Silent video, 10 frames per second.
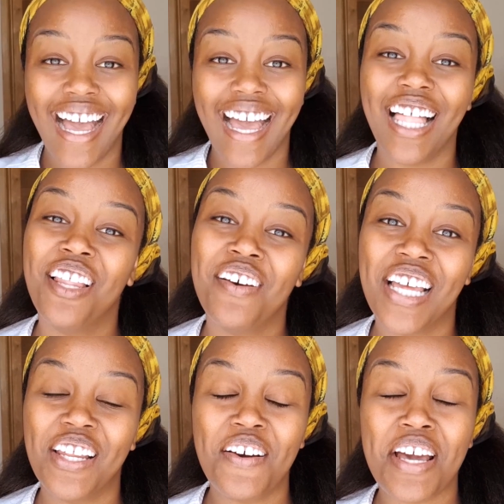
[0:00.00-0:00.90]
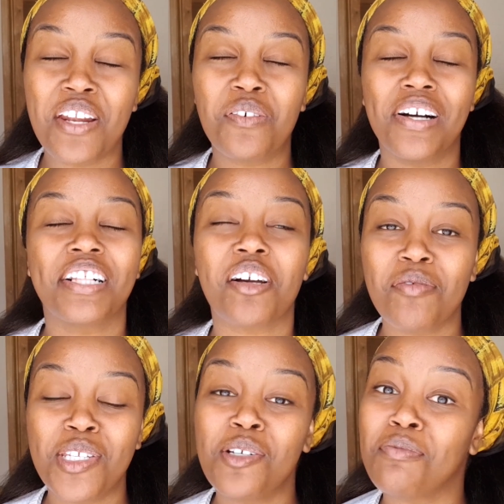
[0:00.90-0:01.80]
Hello, and
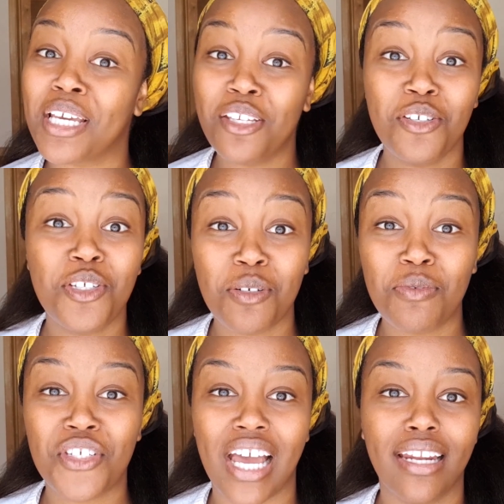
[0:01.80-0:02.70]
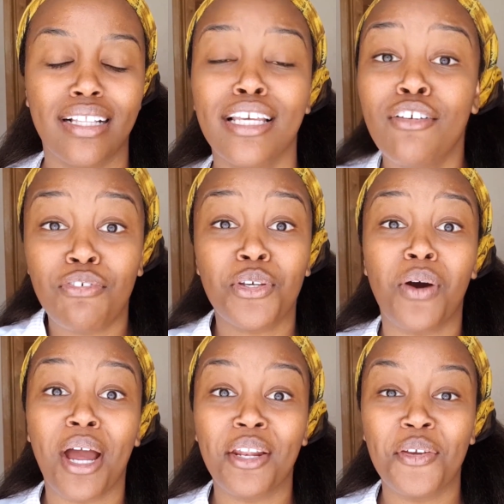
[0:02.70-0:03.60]
welcome to my YouTube channel. If you
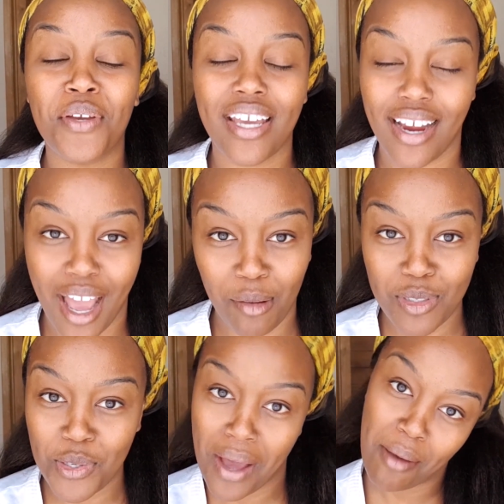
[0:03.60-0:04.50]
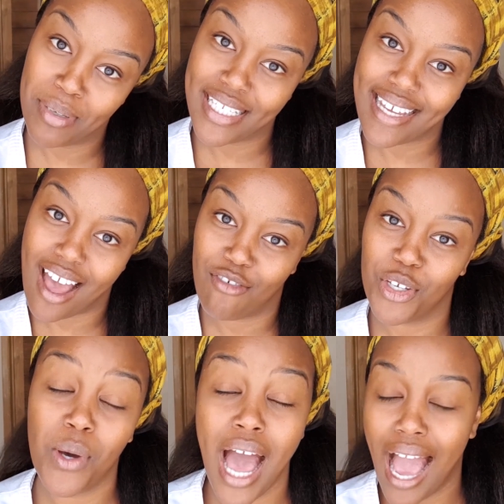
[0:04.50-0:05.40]
are new here, I am so happy to have
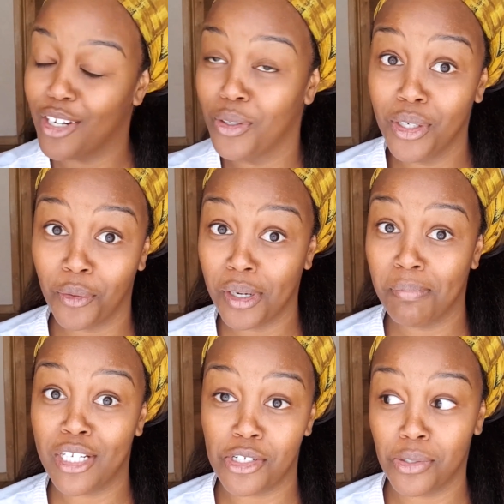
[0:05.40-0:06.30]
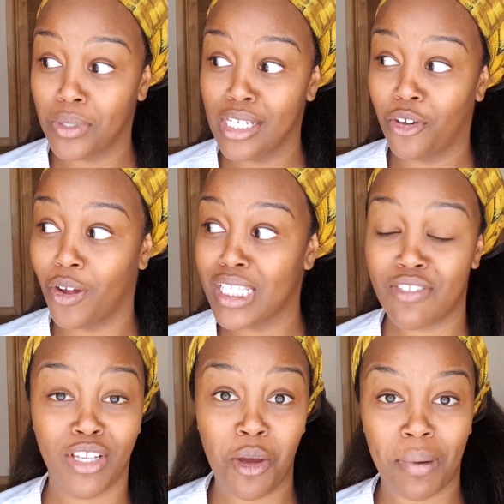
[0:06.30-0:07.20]
you. I don't know what made you click on this
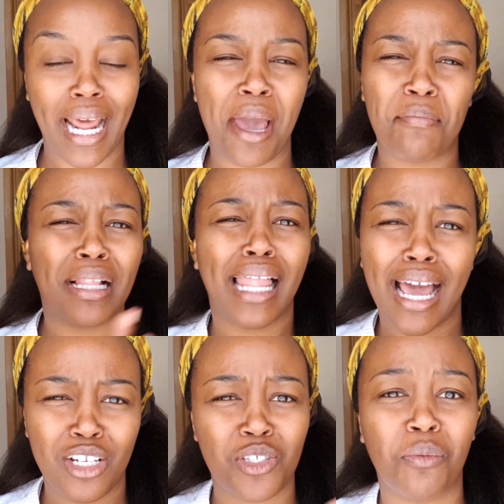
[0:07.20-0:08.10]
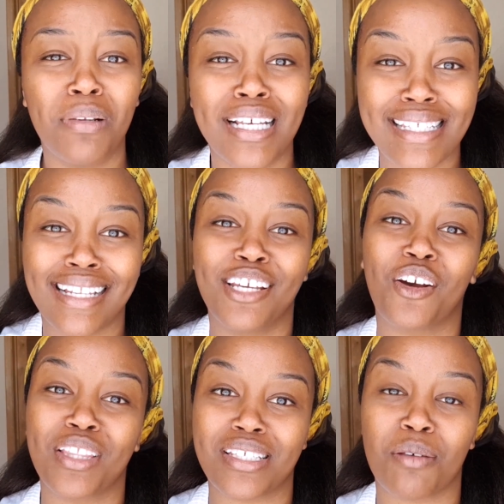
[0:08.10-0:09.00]
video, but I am glad. So please click
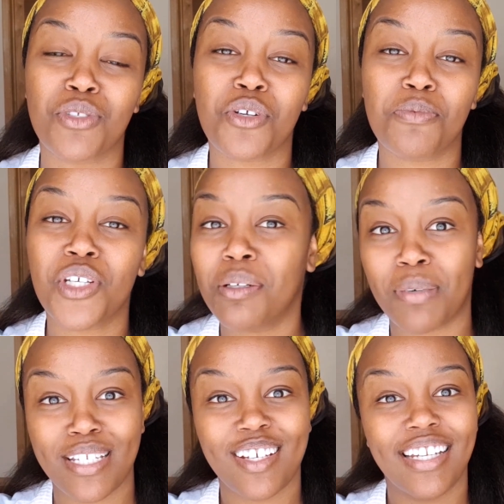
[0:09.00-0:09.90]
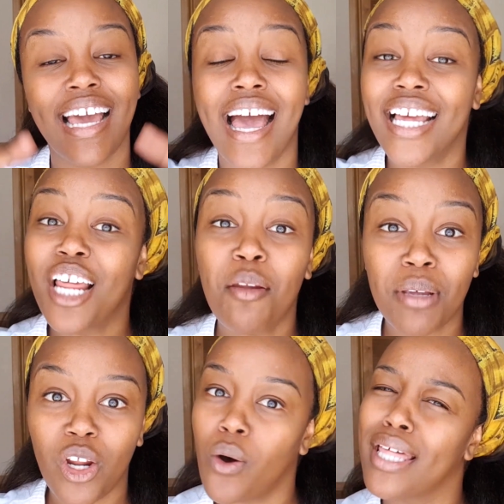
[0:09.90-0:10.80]
on the subscription button down
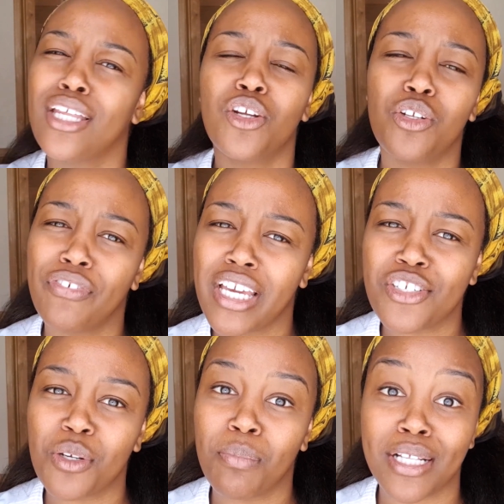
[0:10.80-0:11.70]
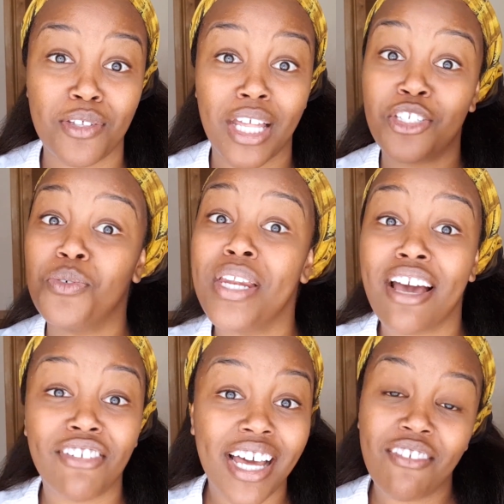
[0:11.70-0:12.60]
below and the notification bell so that you
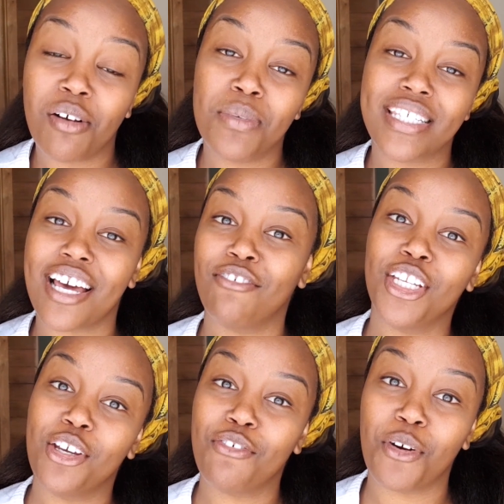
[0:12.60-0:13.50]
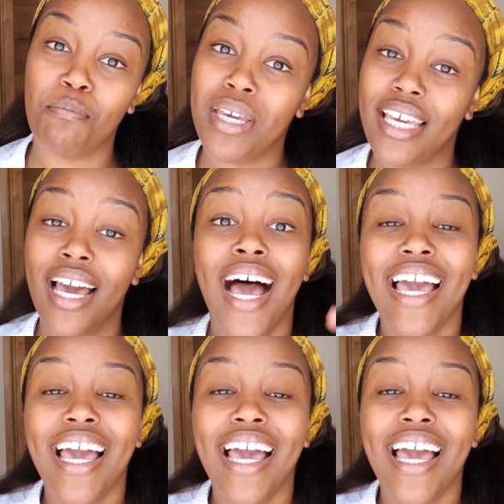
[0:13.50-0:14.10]
never ever miss a video from me.